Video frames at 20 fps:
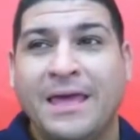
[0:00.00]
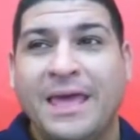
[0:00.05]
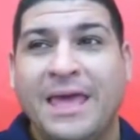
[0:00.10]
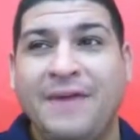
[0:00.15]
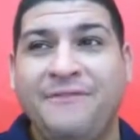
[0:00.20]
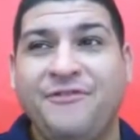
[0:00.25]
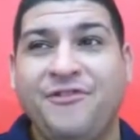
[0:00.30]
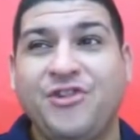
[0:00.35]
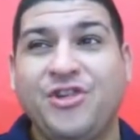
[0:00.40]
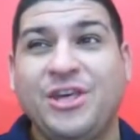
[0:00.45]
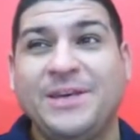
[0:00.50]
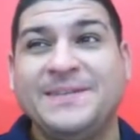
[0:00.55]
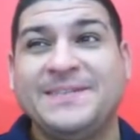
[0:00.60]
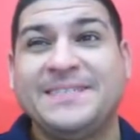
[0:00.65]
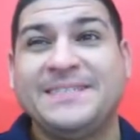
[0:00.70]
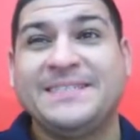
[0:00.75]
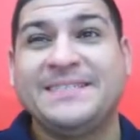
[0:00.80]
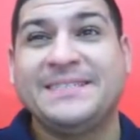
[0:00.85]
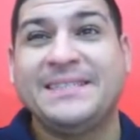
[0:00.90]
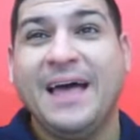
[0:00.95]
if she
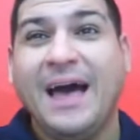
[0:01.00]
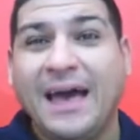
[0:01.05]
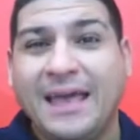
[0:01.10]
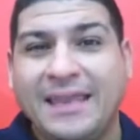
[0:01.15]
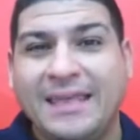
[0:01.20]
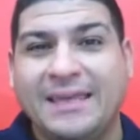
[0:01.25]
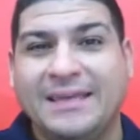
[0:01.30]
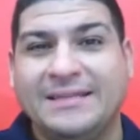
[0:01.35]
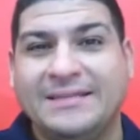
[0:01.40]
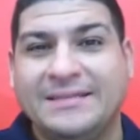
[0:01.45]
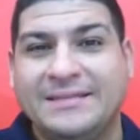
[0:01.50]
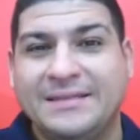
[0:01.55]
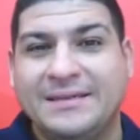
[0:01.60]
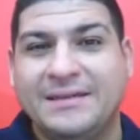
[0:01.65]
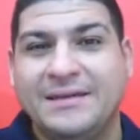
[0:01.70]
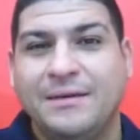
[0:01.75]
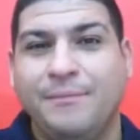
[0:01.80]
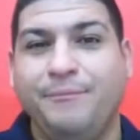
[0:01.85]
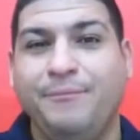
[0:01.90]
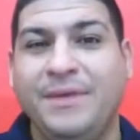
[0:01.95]
studied
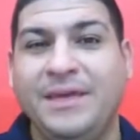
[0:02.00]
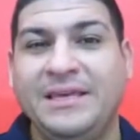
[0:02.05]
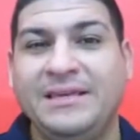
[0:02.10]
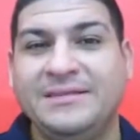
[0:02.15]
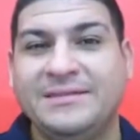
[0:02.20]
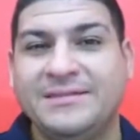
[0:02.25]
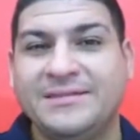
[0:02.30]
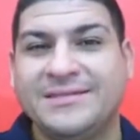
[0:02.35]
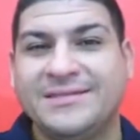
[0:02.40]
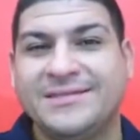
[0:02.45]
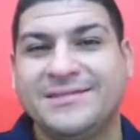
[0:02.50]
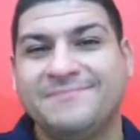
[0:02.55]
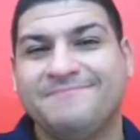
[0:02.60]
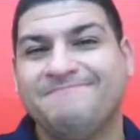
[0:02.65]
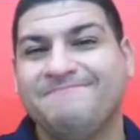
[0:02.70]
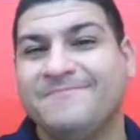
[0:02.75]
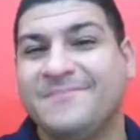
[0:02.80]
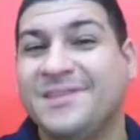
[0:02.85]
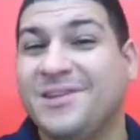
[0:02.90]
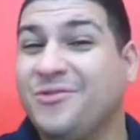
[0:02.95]
means
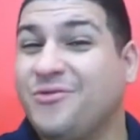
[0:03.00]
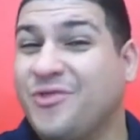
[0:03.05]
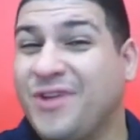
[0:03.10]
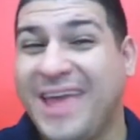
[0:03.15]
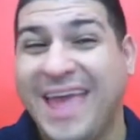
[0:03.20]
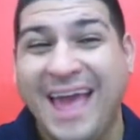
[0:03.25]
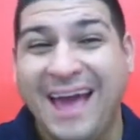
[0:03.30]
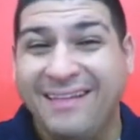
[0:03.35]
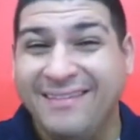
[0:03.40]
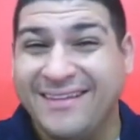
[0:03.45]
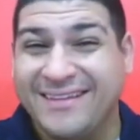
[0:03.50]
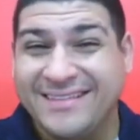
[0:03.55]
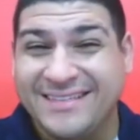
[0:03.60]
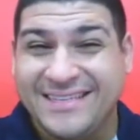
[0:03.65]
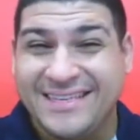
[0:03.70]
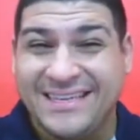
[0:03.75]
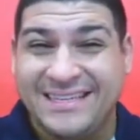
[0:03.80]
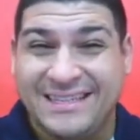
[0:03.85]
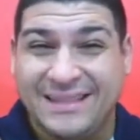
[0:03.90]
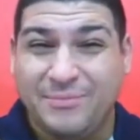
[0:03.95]
the
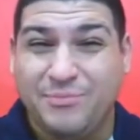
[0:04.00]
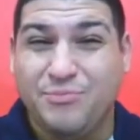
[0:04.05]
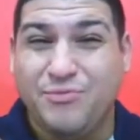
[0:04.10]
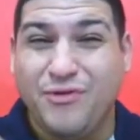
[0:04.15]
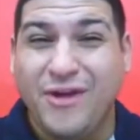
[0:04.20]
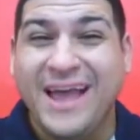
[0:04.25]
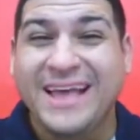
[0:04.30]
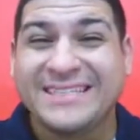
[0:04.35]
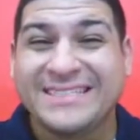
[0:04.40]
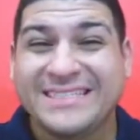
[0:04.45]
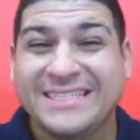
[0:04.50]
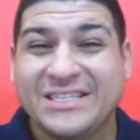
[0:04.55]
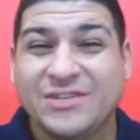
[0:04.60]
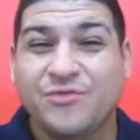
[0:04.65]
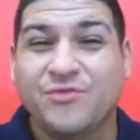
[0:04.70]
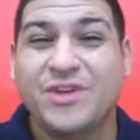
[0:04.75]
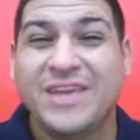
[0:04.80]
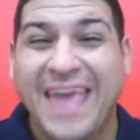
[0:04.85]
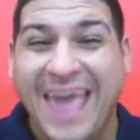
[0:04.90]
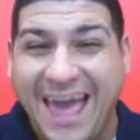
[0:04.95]
reality, the
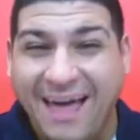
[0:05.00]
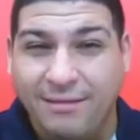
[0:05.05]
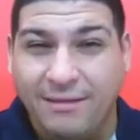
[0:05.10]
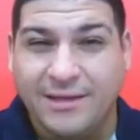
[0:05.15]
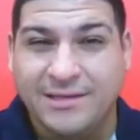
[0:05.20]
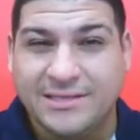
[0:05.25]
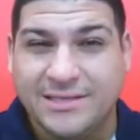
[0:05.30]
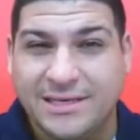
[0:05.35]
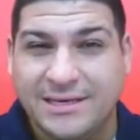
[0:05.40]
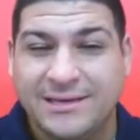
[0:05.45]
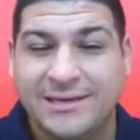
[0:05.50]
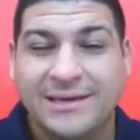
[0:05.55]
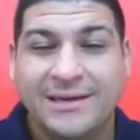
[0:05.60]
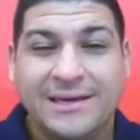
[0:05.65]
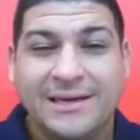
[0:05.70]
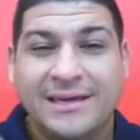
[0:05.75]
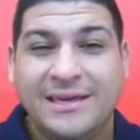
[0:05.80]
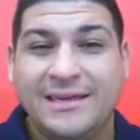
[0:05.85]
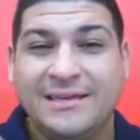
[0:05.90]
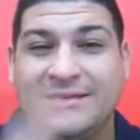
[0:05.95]
present reality
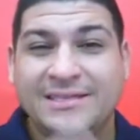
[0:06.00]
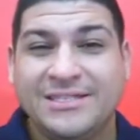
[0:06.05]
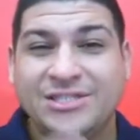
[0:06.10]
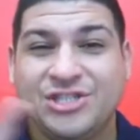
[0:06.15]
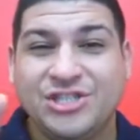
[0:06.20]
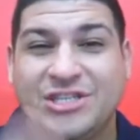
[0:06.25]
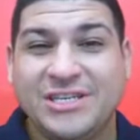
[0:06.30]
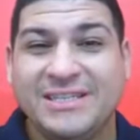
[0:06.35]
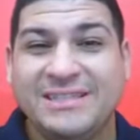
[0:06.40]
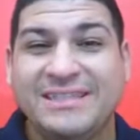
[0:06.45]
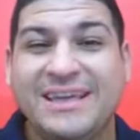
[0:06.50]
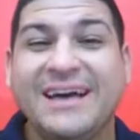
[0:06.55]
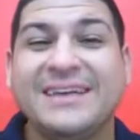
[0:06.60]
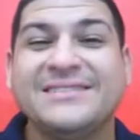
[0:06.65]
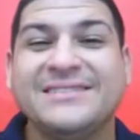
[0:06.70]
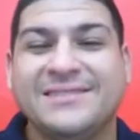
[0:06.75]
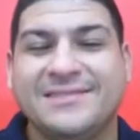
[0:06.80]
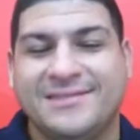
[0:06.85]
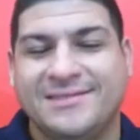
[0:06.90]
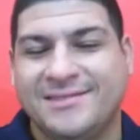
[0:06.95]
is she
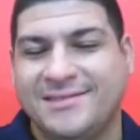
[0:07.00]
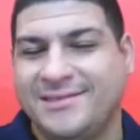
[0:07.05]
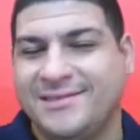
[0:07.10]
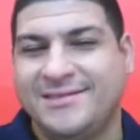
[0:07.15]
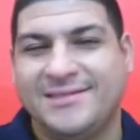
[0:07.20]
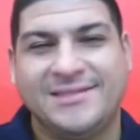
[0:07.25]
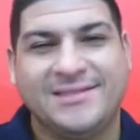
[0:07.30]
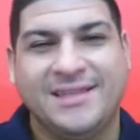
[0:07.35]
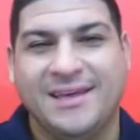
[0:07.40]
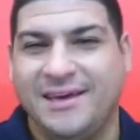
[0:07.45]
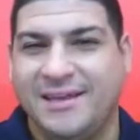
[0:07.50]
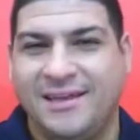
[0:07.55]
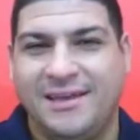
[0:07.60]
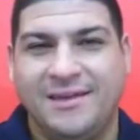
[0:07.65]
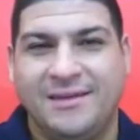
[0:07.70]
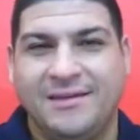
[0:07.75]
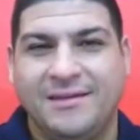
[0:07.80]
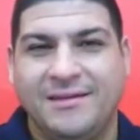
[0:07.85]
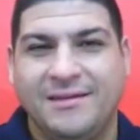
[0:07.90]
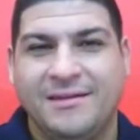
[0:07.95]
doesn't
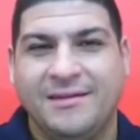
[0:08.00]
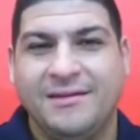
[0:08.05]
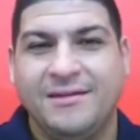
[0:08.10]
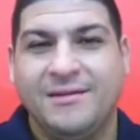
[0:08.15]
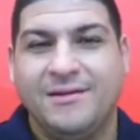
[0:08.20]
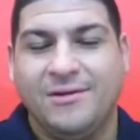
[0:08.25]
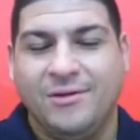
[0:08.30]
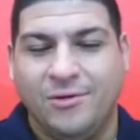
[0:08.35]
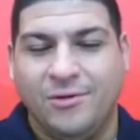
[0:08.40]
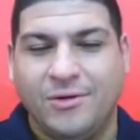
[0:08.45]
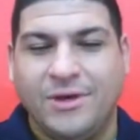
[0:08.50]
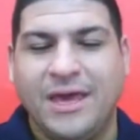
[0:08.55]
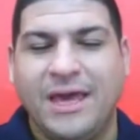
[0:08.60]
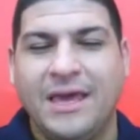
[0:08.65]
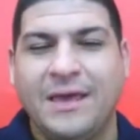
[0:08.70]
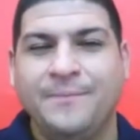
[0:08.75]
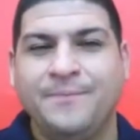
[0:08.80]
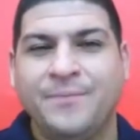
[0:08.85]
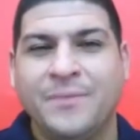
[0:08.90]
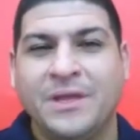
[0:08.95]
study.
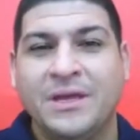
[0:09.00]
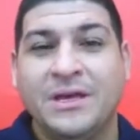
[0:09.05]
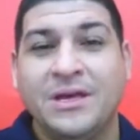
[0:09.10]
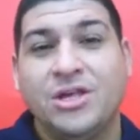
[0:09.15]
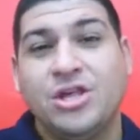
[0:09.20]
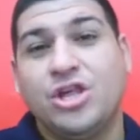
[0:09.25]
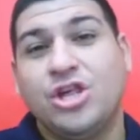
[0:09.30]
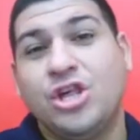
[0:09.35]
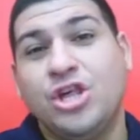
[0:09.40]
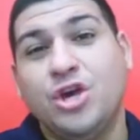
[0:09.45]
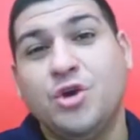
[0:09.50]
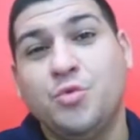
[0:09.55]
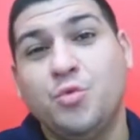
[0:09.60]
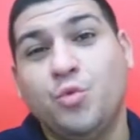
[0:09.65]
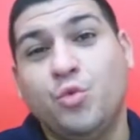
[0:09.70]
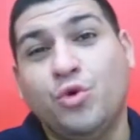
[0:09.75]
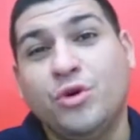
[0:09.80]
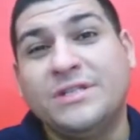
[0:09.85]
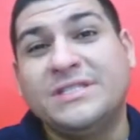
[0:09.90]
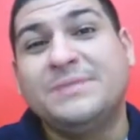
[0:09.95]
Okay? She
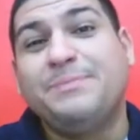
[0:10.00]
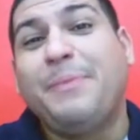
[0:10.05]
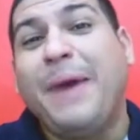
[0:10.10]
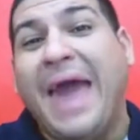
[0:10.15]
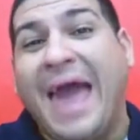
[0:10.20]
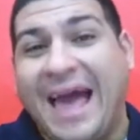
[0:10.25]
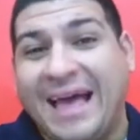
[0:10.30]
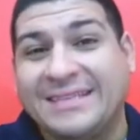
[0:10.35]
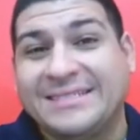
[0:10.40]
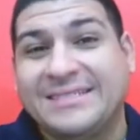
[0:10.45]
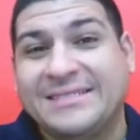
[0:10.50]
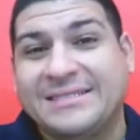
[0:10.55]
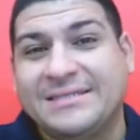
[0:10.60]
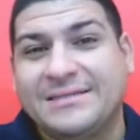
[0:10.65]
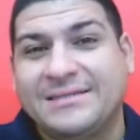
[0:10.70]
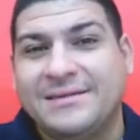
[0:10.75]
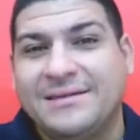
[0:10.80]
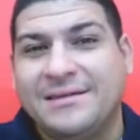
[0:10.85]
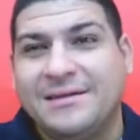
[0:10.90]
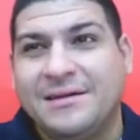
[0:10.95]
would
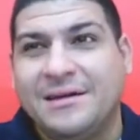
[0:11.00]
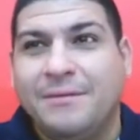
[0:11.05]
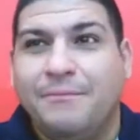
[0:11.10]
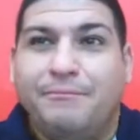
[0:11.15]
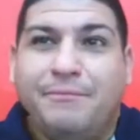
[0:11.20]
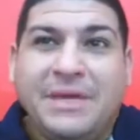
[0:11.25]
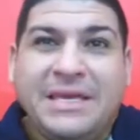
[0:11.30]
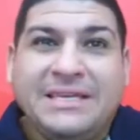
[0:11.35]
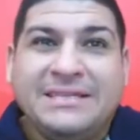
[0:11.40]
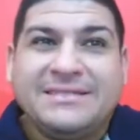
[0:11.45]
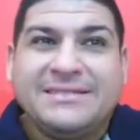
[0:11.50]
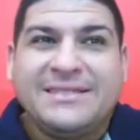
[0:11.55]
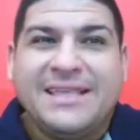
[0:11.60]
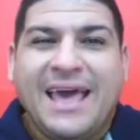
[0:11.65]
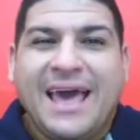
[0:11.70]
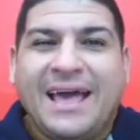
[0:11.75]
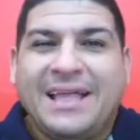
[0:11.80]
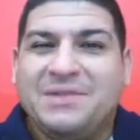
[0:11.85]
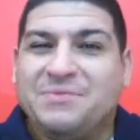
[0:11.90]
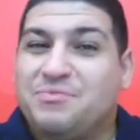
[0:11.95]
pass means
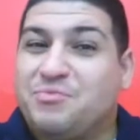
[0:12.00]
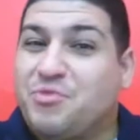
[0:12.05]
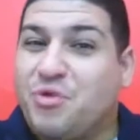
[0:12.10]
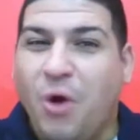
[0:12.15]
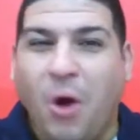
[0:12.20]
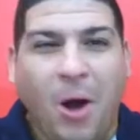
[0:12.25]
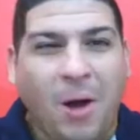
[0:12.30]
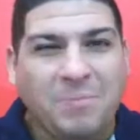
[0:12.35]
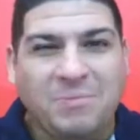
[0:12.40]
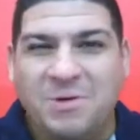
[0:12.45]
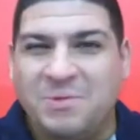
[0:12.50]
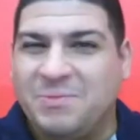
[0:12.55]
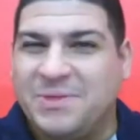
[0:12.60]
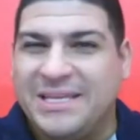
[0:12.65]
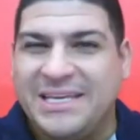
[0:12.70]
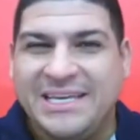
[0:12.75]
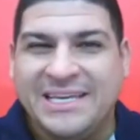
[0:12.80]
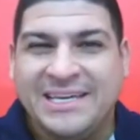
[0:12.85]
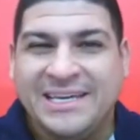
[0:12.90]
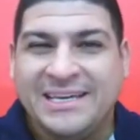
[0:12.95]
that
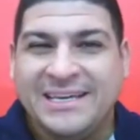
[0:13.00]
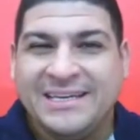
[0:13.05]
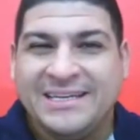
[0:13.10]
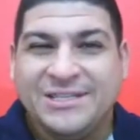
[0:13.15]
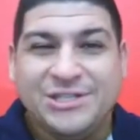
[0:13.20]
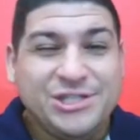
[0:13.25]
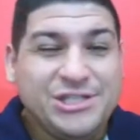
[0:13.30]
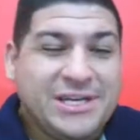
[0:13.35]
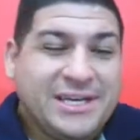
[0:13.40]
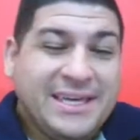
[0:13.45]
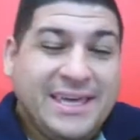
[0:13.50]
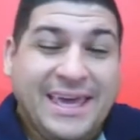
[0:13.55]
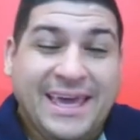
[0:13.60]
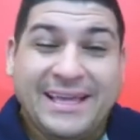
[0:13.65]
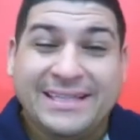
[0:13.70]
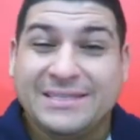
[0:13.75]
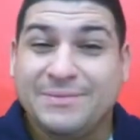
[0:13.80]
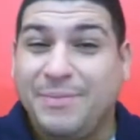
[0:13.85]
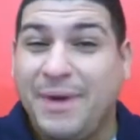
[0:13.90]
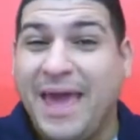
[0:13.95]
probably she
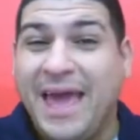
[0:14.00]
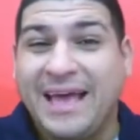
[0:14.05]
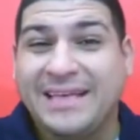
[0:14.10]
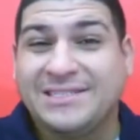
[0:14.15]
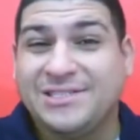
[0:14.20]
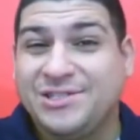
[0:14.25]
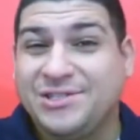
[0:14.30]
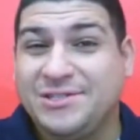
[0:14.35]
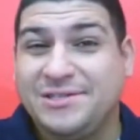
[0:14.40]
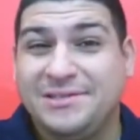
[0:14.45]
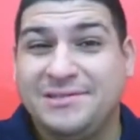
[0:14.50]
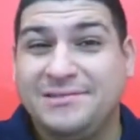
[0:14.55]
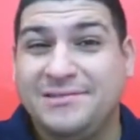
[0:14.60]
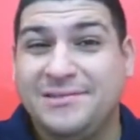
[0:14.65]
can't pass. She